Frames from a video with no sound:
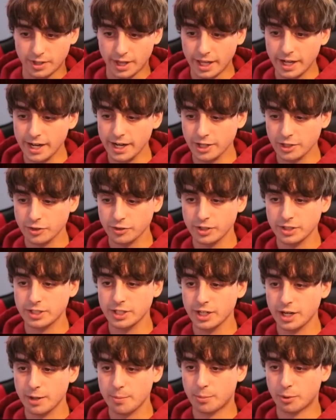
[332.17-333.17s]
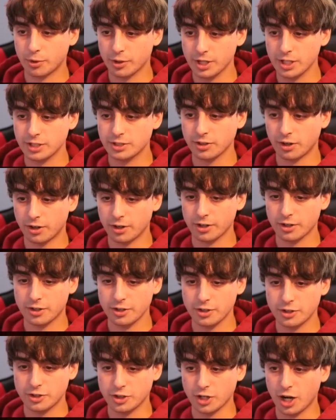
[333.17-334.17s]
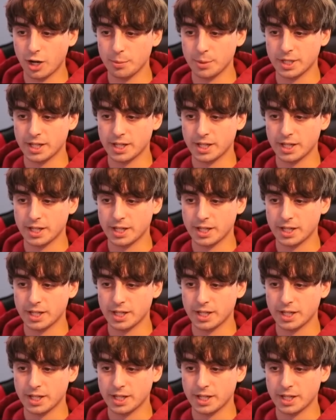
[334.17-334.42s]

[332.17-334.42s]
that actually did a pretty darn good job.